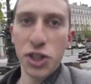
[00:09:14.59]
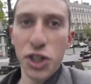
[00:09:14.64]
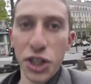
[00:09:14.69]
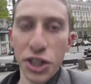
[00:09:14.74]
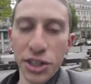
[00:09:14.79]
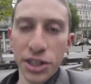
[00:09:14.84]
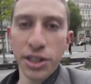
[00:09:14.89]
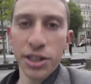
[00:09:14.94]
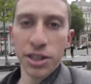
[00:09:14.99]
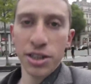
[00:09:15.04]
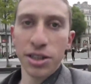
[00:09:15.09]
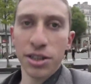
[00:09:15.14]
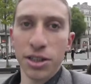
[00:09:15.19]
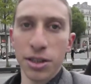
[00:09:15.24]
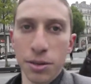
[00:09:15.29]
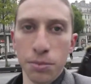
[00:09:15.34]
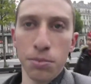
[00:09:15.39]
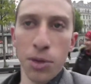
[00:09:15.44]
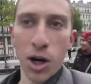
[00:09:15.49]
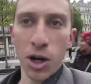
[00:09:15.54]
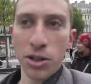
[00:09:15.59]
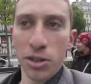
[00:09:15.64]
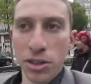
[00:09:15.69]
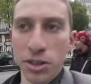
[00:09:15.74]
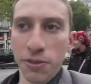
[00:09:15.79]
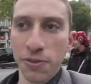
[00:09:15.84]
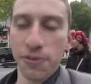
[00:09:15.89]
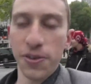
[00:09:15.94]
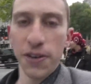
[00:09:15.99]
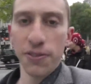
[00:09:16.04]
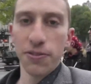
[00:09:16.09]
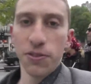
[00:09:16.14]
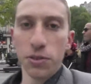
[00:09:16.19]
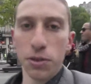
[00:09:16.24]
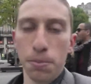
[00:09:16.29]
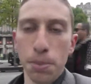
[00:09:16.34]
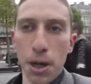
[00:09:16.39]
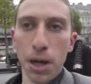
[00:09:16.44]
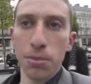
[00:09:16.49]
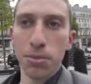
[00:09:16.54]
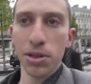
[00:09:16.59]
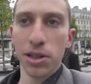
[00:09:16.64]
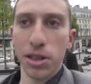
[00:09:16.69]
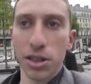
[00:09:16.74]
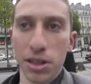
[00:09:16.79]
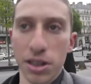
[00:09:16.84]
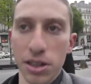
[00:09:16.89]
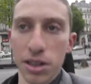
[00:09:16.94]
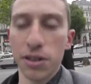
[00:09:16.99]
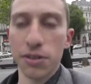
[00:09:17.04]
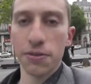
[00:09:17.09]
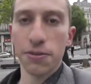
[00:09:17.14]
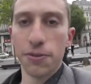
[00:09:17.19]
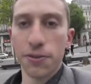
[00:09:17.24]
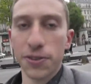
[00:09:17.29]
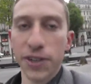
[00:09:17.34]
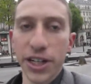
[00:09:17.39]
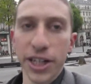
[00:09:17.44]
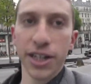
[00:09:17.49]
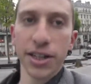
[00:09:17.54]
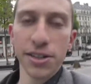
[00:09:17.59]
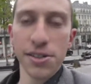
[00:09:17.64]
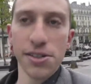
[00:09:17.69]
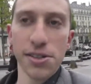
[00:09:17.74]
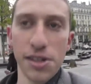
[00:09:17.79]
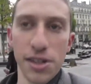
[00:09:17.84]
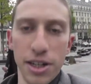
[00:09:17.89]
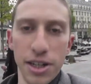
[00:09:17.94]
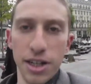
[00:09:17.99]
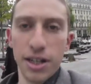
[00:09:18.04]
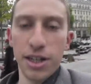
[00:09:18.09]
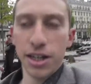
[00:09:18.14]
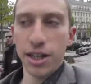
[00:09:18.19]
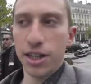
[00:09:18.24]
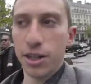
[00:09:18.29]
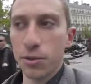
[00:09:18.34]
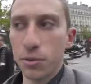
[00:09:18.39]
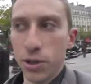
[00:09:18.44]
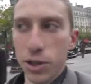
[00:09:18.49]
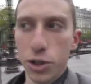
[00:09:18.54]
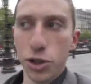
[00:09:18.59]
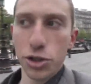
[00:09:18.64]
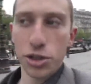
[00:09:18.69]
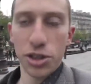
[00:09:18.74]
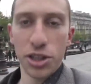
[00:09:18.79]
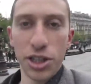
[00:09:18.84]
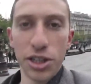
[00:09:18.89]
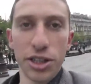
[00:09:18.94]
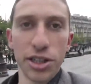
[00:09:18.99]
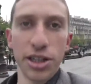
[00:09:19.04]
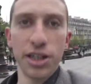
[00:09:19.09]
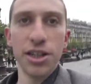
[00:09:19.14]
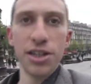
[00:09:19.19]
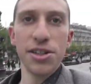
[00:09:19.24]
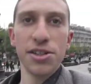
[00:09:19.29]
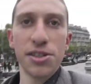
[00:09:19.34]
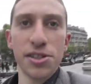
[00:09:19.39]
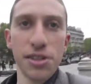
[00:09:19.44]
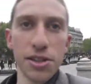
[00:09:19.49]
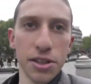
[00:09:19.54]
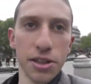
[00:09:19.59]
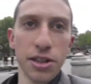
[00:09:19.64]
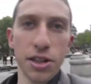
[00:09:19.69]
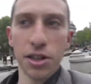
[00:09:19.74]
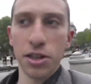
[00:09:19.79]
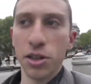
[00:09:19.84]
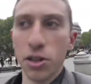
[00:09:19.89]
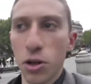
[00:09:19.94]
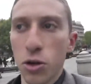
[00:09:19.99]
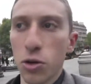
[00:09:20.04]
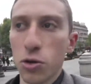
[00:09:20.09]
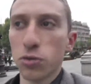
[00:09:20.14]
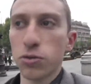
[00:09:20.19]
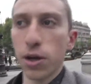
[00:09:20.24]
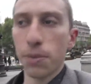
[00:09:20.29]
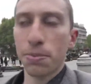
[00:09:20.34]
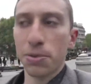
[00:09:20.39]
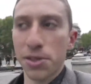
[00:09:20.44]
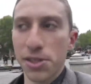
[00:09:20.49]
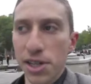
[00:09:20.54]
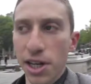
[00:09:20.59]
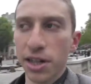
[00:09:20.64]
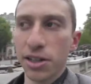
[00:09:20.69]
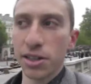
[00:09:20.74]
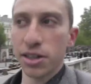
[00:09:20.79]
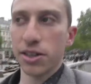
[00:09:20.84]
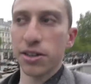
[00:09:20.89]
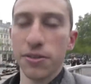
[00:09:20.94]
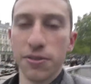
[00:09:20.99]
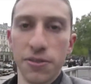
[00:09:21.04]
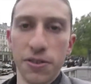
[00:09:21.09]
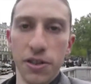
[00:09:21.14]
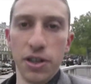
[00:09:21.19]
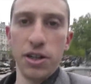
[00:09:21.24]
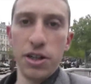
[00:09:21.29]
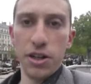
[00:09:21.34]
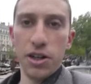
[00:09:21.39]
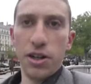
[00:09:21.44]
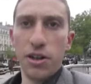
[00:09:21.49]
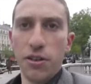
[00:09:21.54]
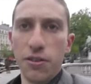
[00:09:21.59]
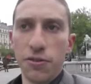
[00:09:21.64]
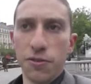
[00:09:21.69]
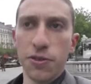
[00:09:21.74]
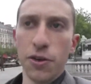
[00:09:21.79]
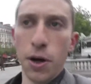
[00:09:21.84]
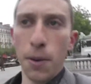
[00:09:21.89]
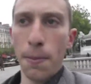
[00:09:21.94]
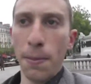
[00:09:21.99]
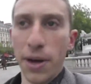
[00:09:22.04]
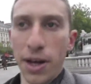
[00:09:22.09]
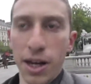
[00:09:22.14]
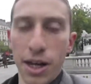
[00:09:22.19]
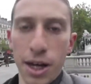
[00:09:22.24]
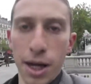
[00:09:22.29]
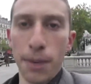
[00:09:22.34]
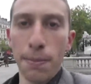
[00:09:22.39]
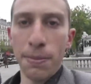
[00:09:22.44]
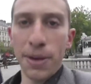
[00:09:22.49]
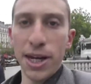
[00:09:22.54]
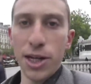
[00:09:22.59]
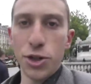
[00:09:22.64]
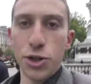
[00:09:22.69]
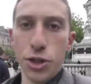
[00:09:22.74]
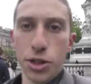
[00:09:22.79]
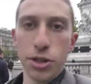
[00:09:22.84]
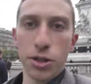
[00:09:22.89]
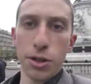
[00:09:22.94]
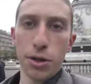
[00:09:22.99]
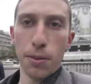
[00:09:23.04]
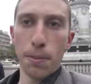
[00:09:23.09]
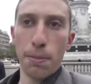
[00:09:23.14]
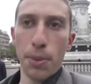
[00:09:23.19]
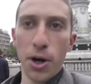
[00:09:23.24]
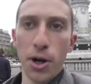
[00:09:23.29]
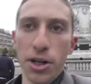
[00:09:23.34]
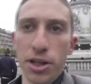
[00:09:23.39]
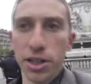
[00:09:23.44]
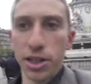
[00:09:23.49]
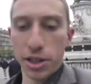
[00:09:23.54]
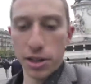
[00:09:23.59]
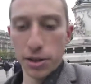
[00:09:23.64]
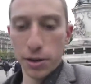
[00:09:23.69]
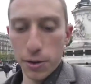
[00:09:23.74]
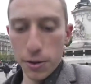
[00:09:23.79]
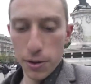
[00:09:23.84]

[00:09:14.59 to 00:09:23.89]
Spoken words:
during the modern Fifth Republic of France, in which there is no representative from a major party.